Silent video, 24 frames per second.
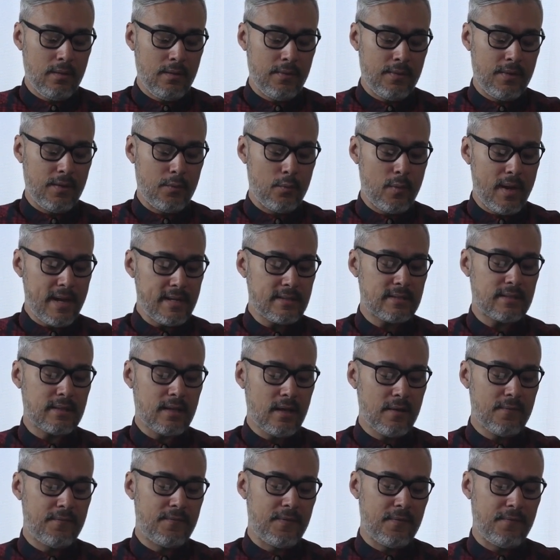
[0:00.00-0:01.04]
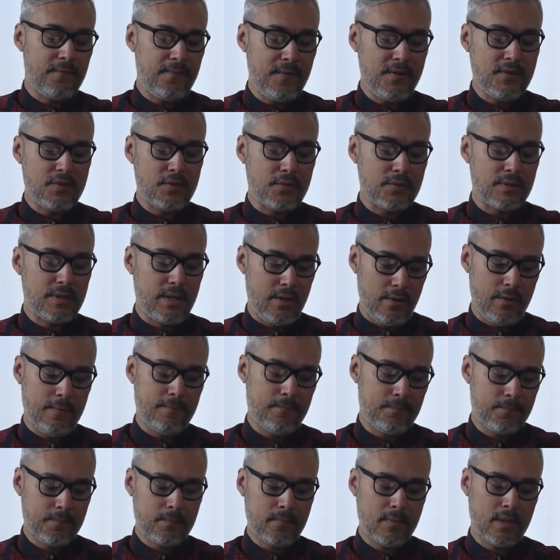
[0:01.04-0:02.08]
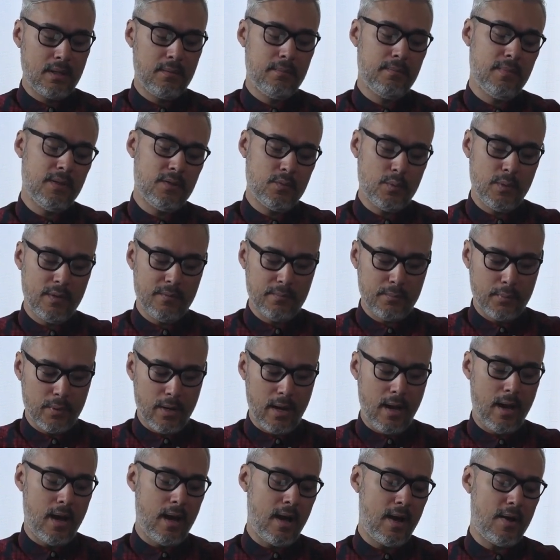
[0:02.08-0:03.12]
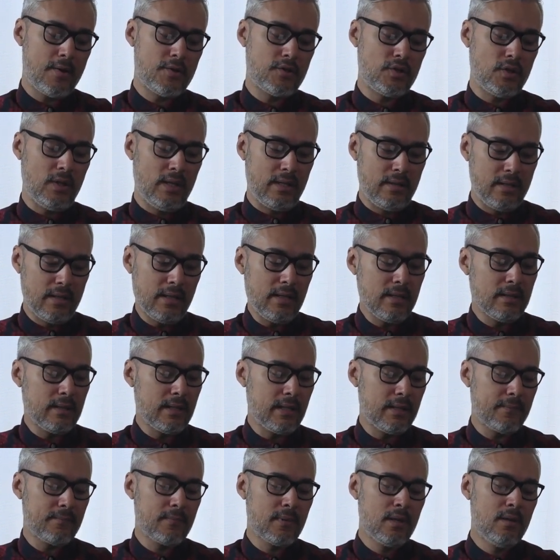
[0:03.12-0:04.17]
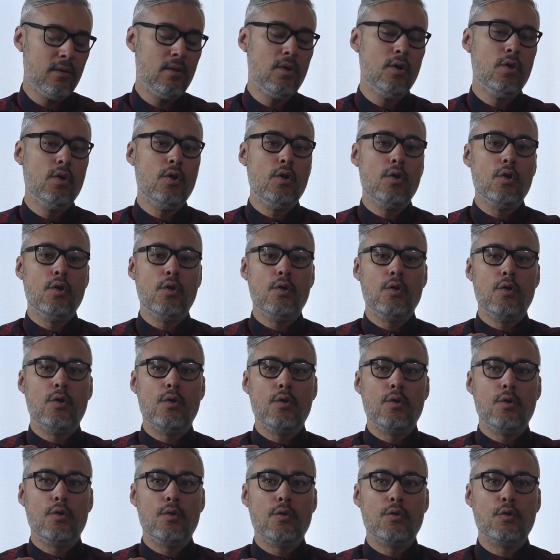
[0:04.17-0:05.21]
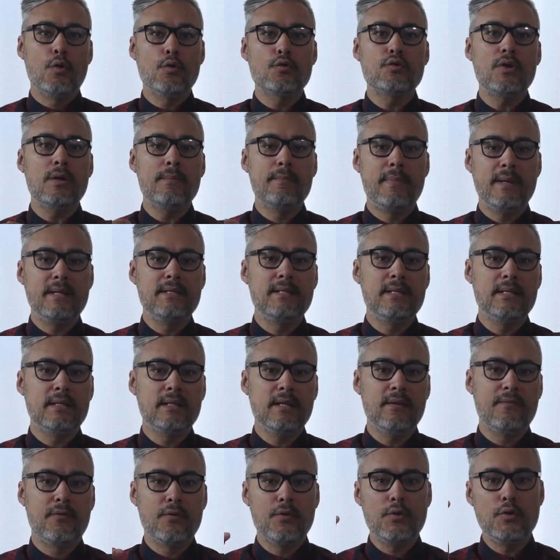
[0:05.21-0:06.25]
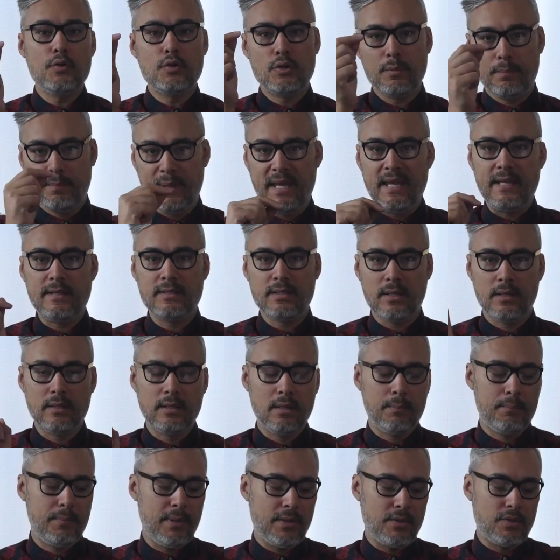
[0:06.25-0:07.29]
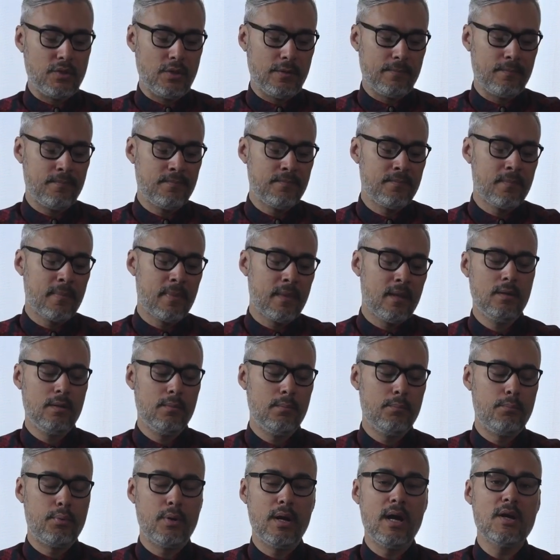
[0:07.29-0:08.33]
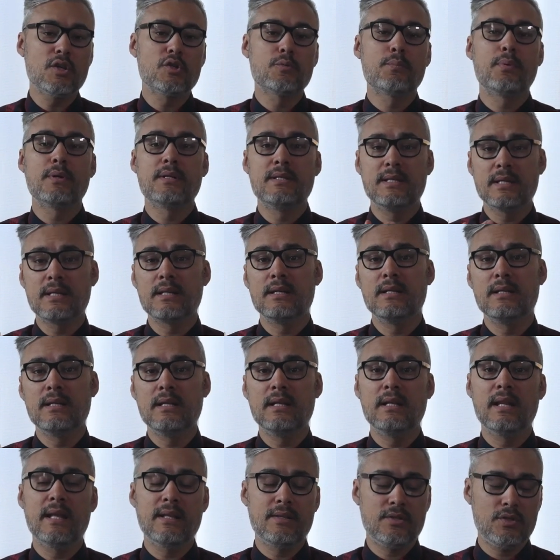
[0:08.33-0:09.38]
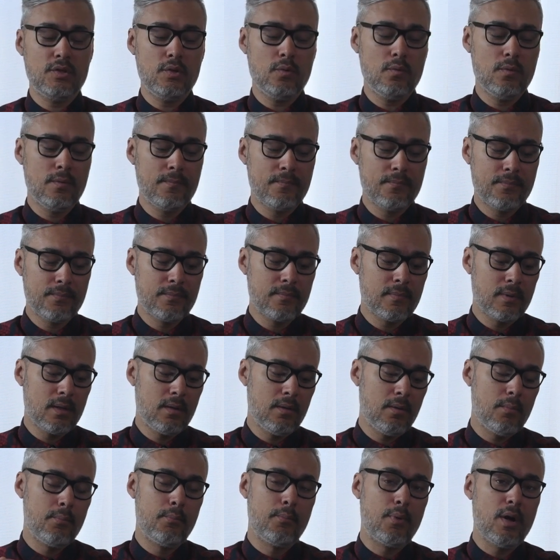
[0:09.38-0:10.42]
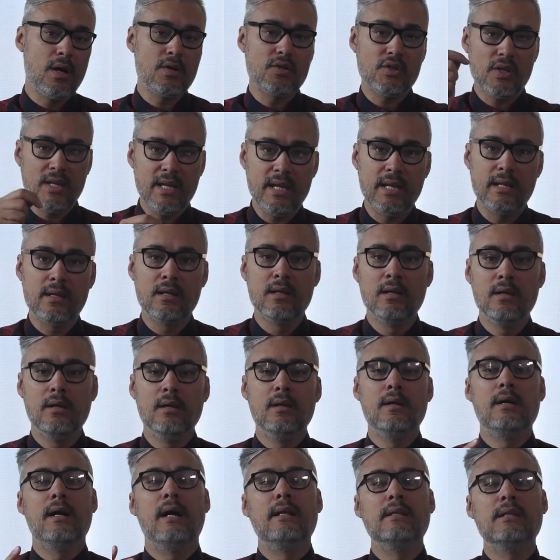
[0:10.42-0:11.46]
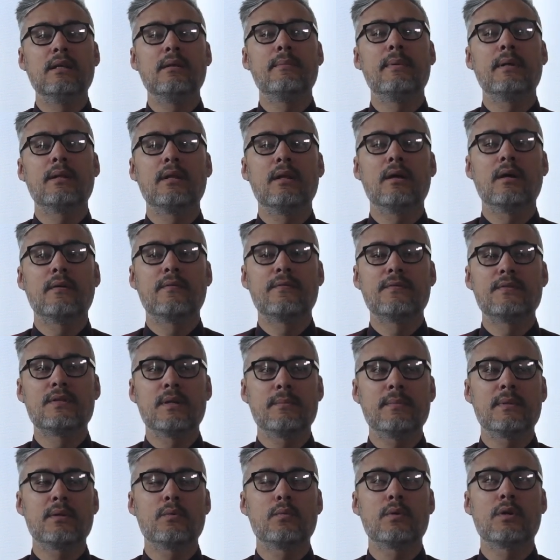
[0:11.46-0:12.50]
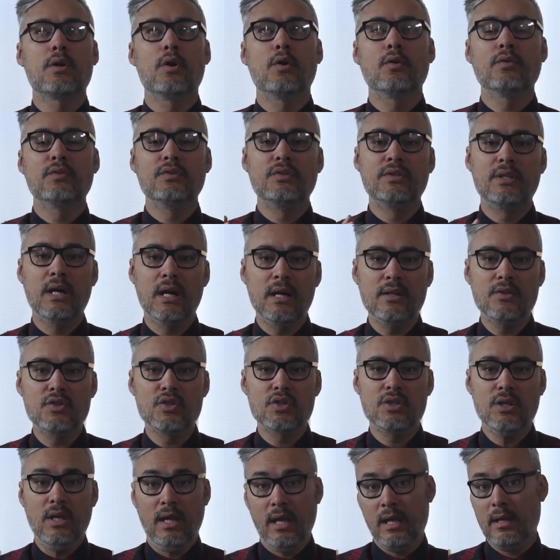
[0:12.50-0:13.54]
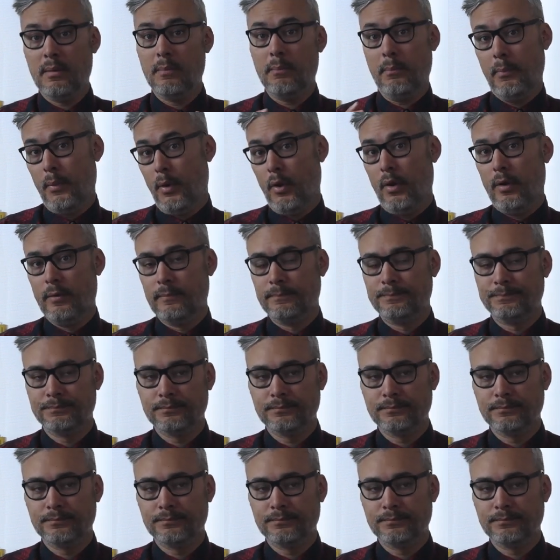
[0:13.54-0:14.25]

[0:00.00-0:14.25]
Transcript: the rest of the features here, between brush and healing, those are basically for you to paint on the picture. Brush particularly lets you brush in a little bit of something we call dodge and burn,